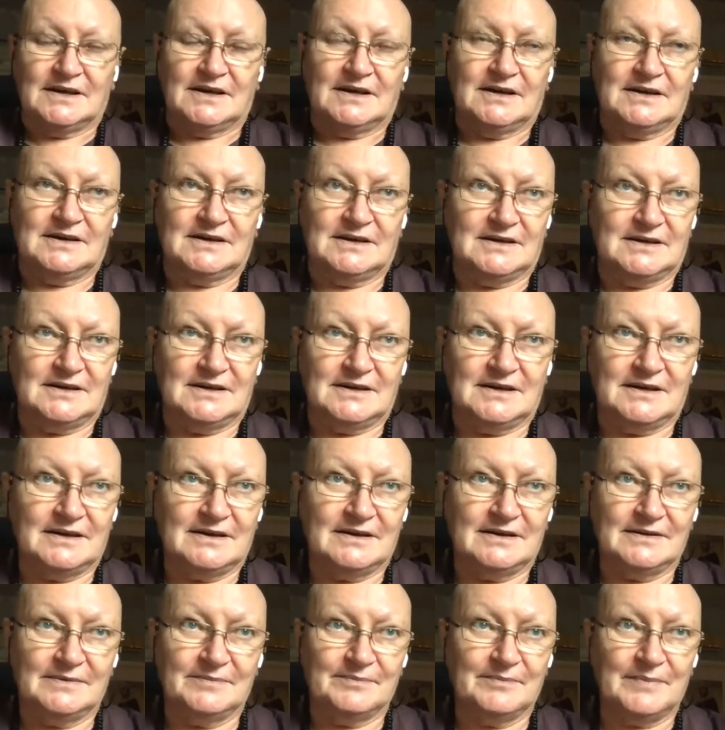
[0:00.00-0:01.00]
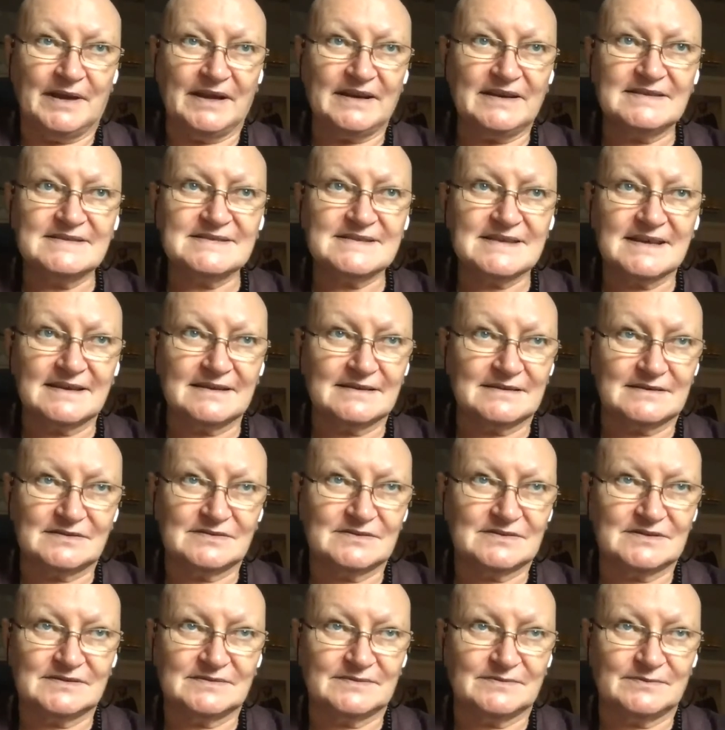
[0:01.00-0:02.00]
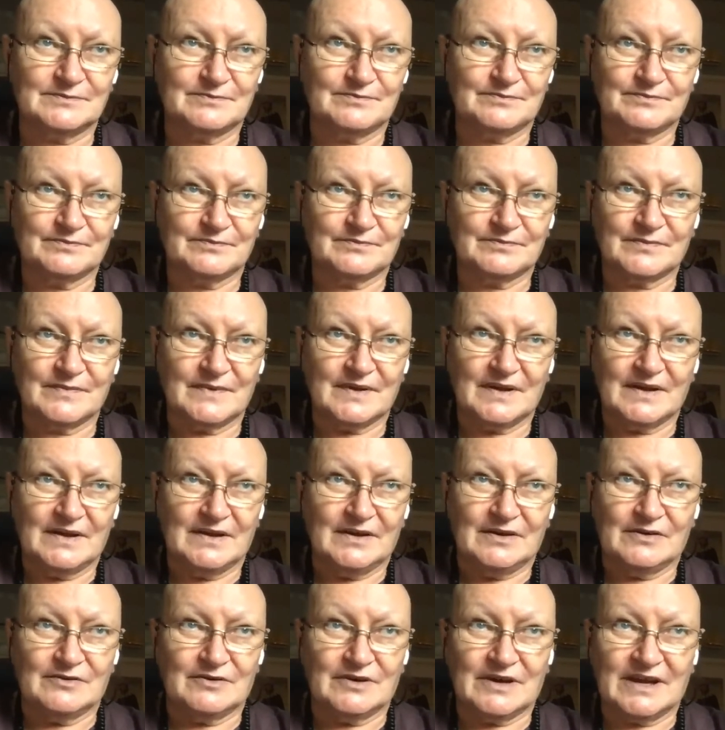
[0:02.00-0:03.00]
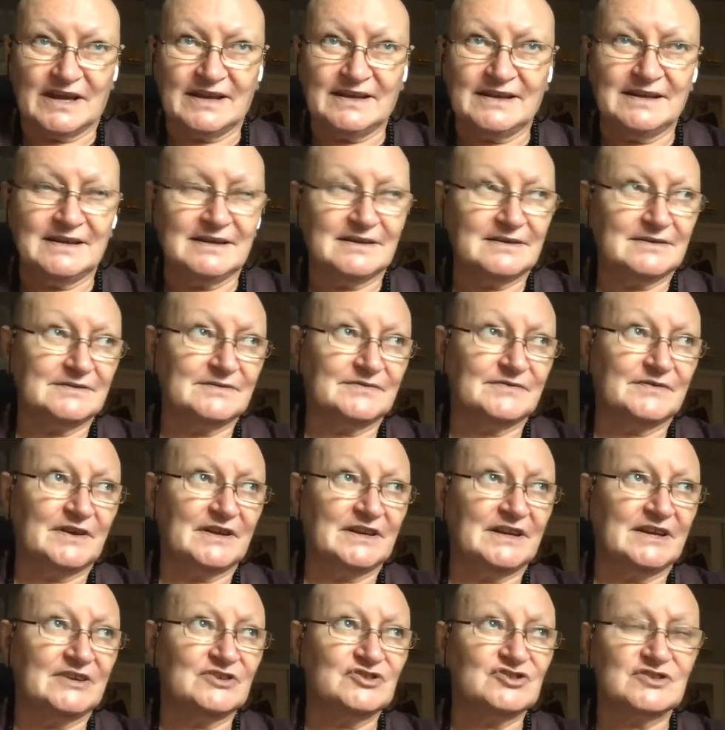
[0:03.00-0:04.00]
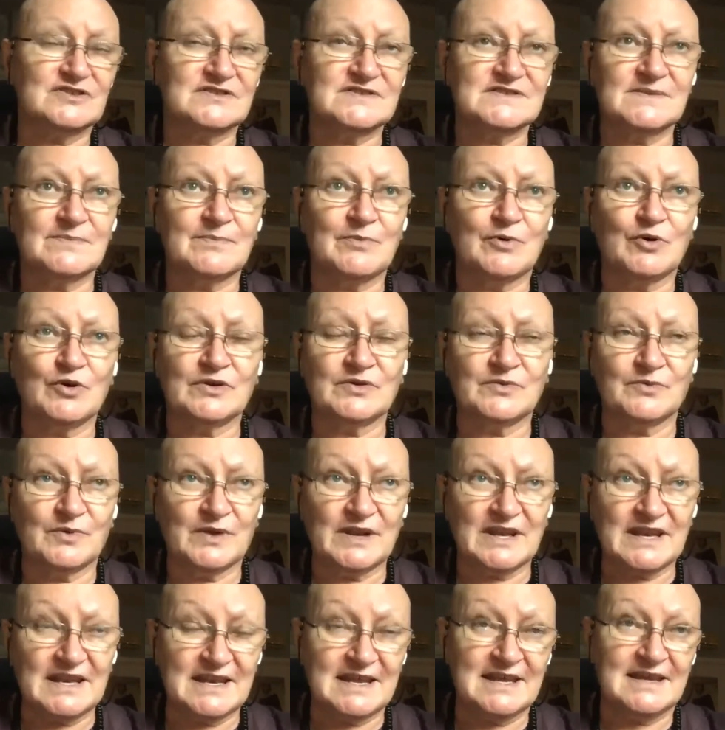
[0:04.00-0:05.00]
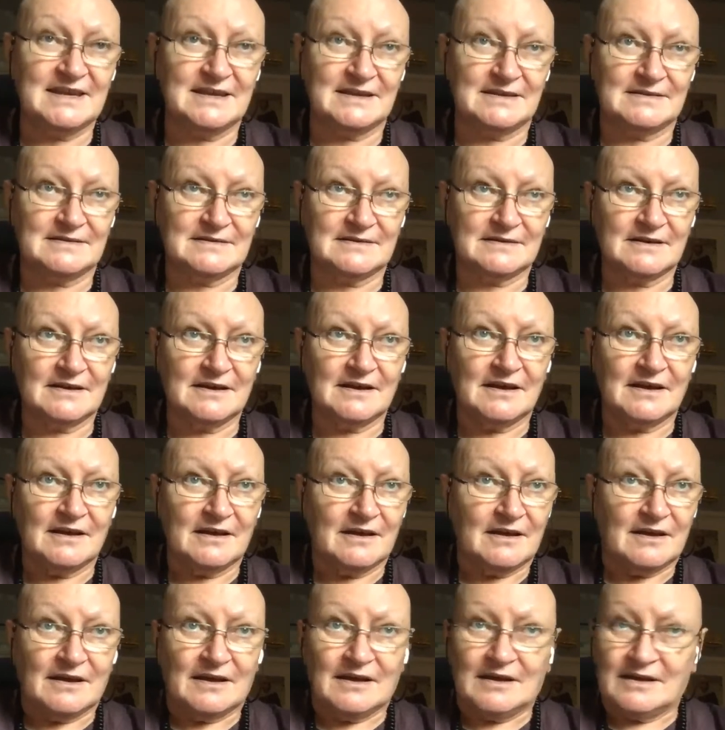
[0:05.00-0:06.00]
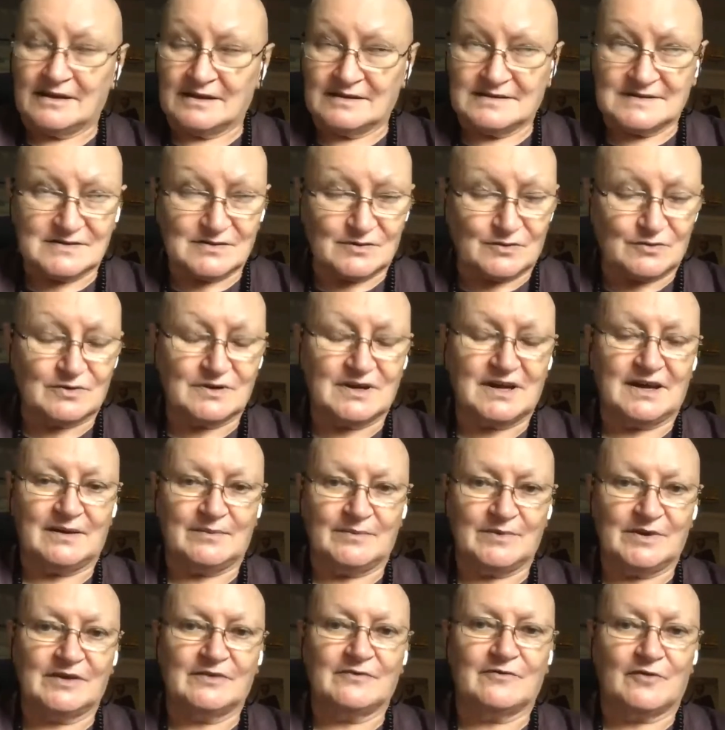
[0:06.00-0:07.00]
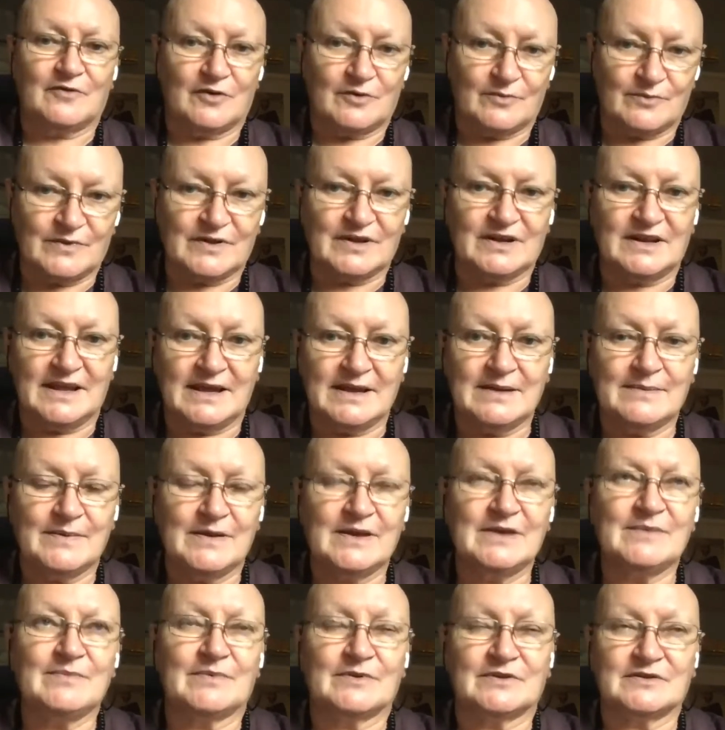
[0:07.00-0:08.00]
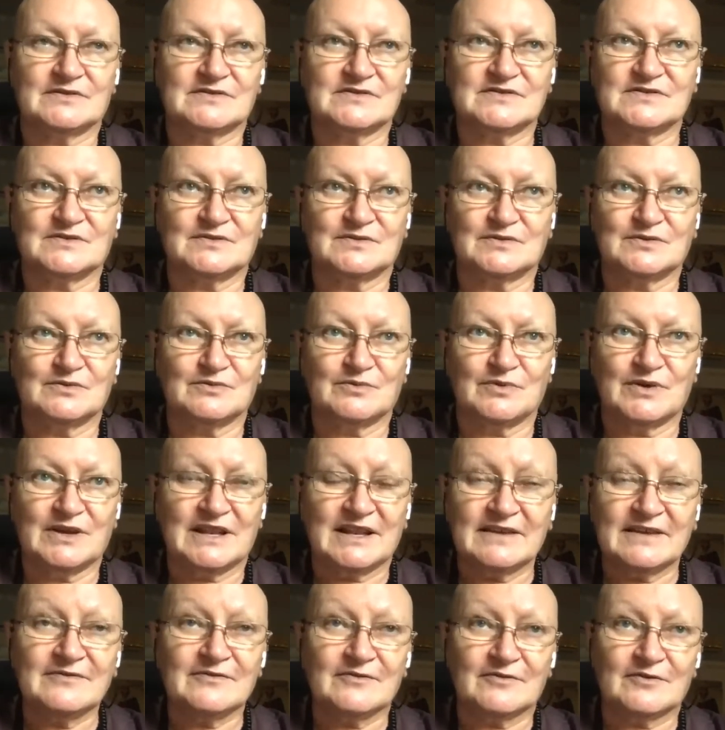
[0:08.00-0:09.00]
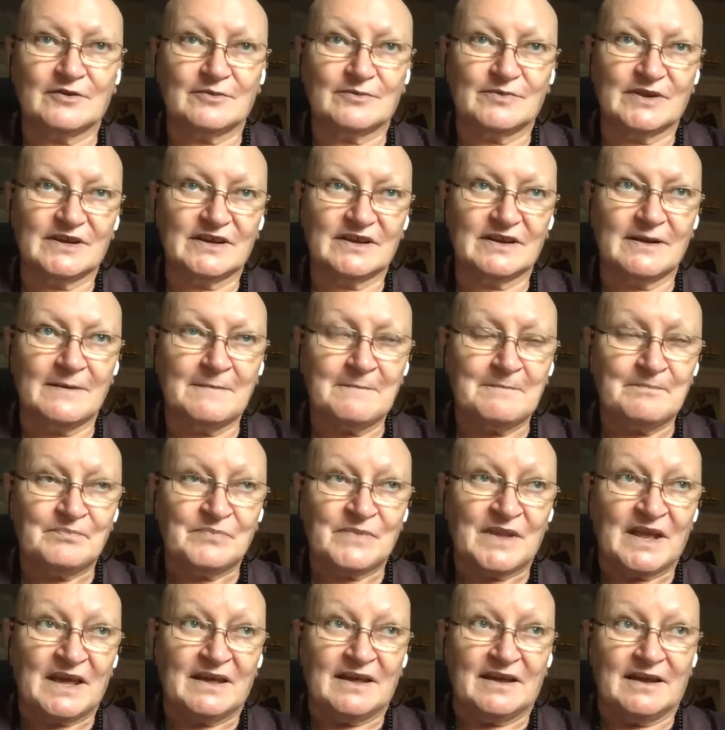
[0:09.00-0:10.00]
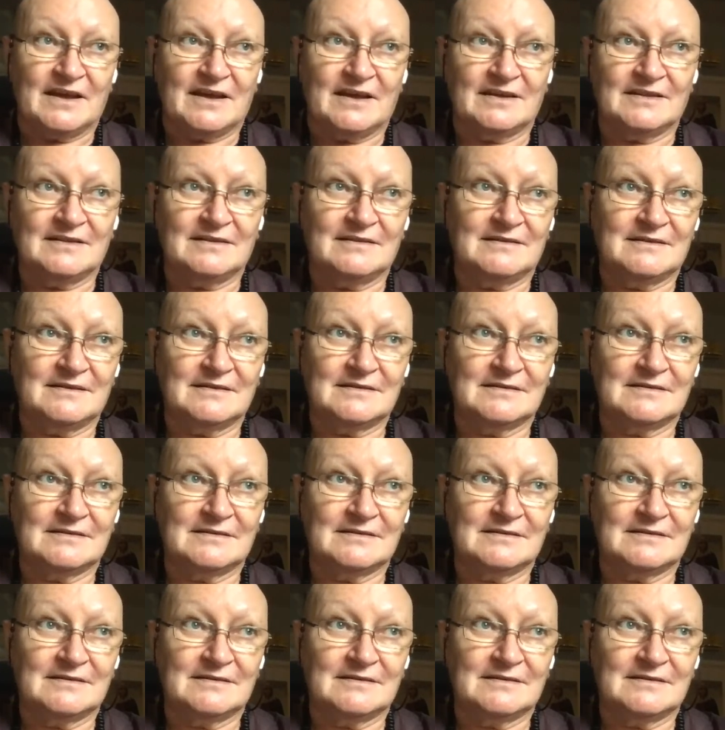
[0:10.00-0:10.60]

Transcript: uh, medicines, or any financial support we need. It's all coming from the lay people, so we live from that. And